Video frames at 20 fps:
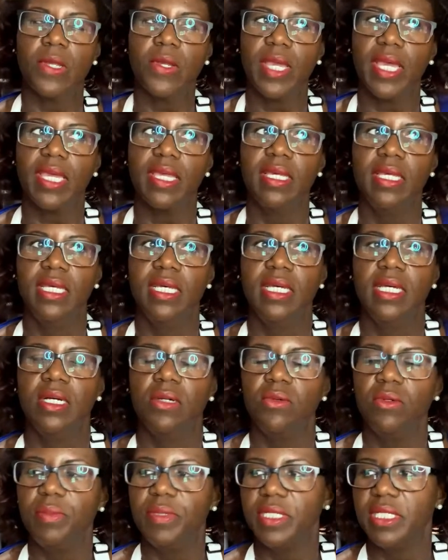Okay,
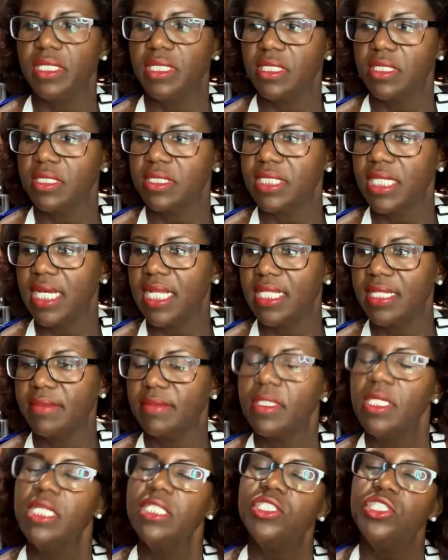we'll put a little
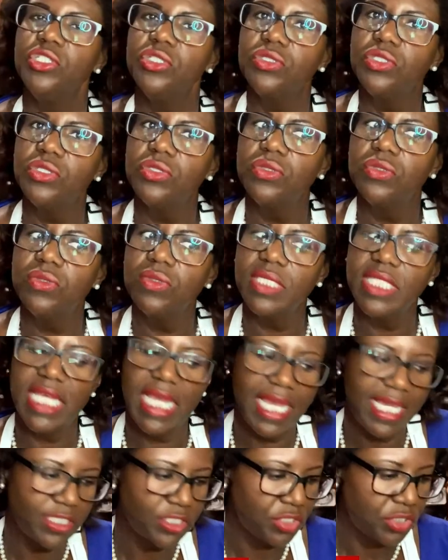dollop do you do,
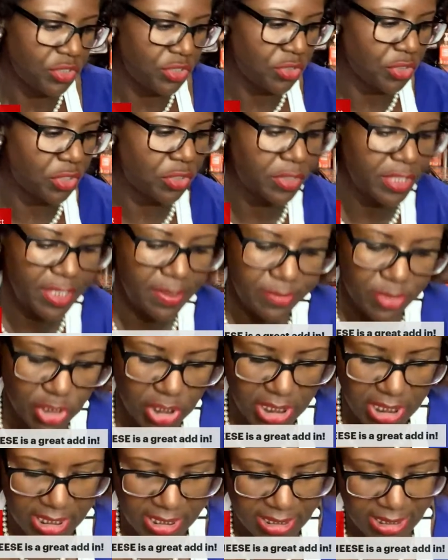Leanne, do you do cream
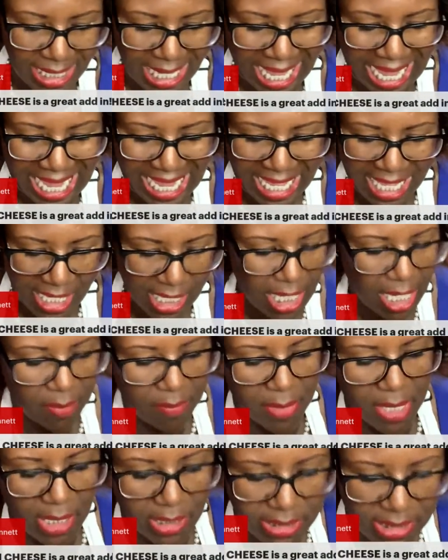cheese and a
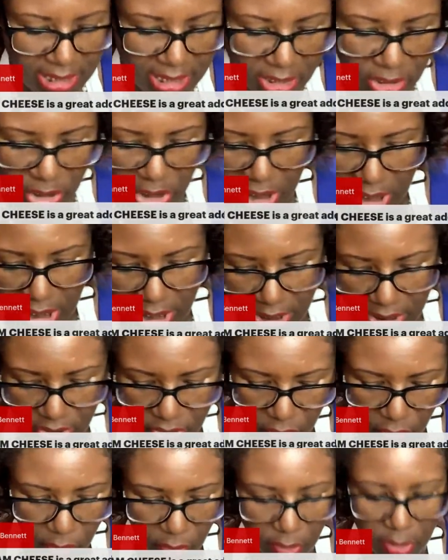melting
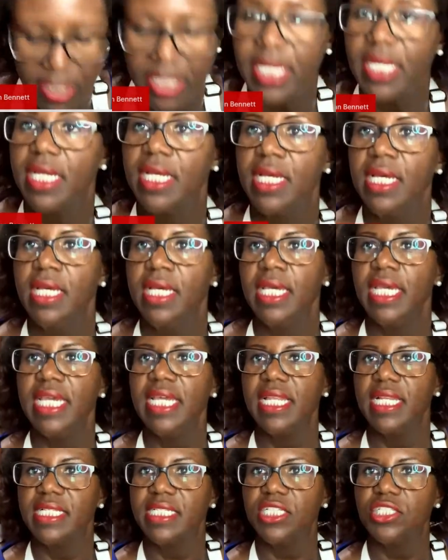cheese or
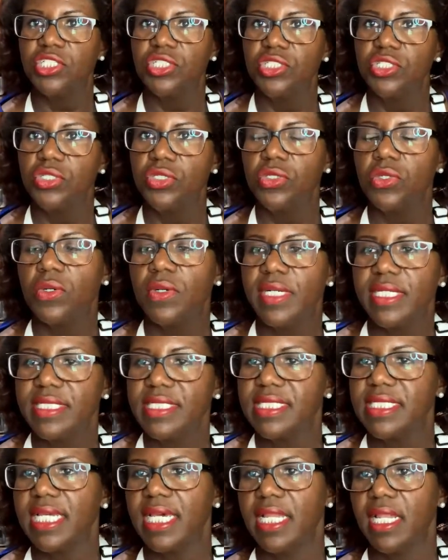in addition to or
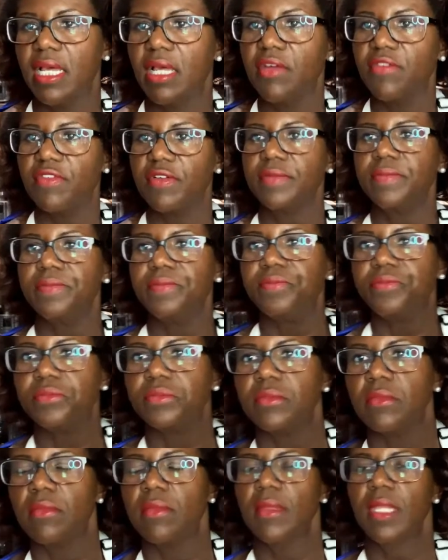instead of?
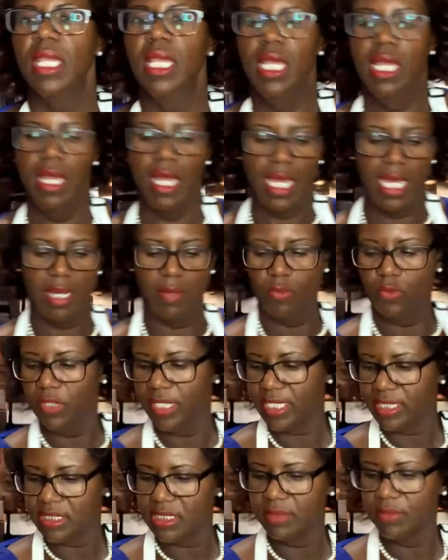Um, we'll
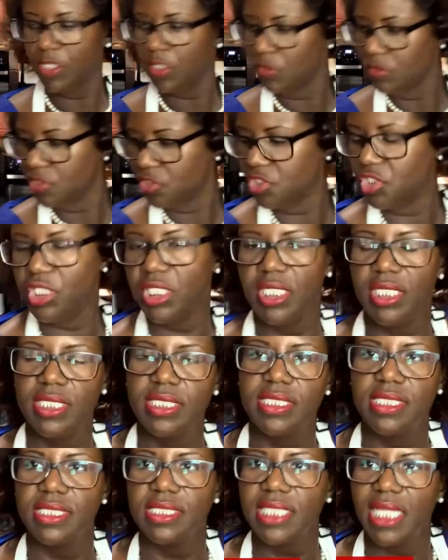get some goat's
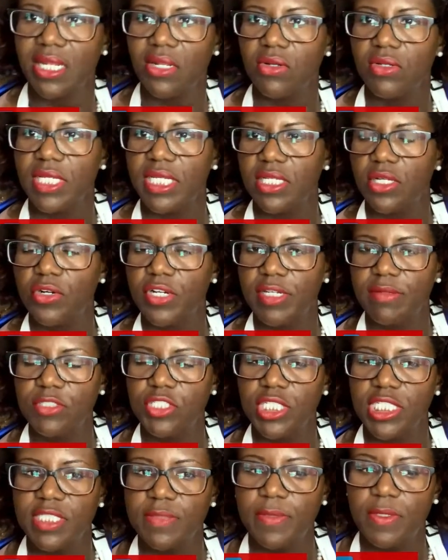cheese since I don't eat cream
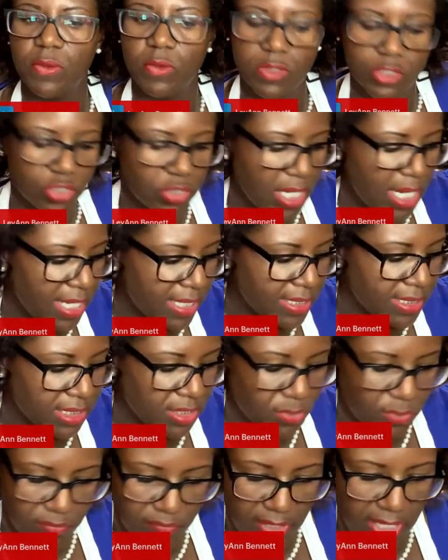cheese, but we'll try
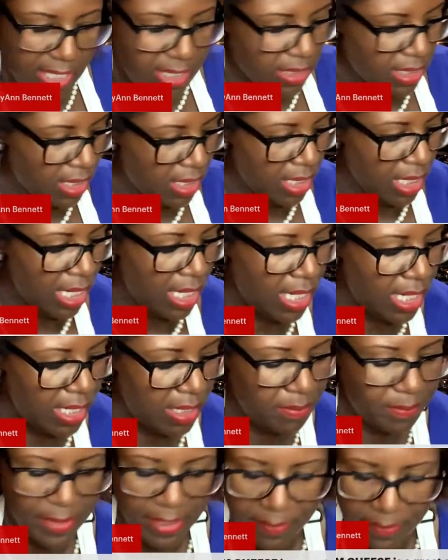since we've got
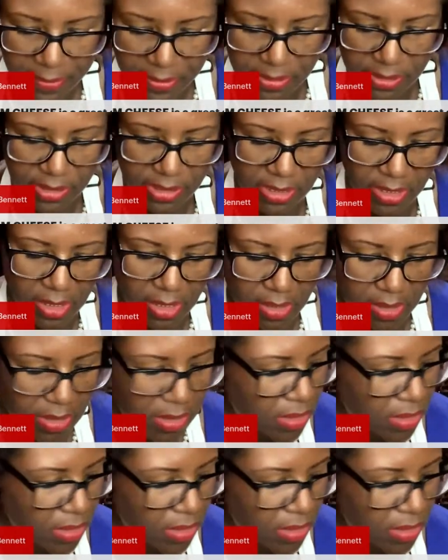um, peppers.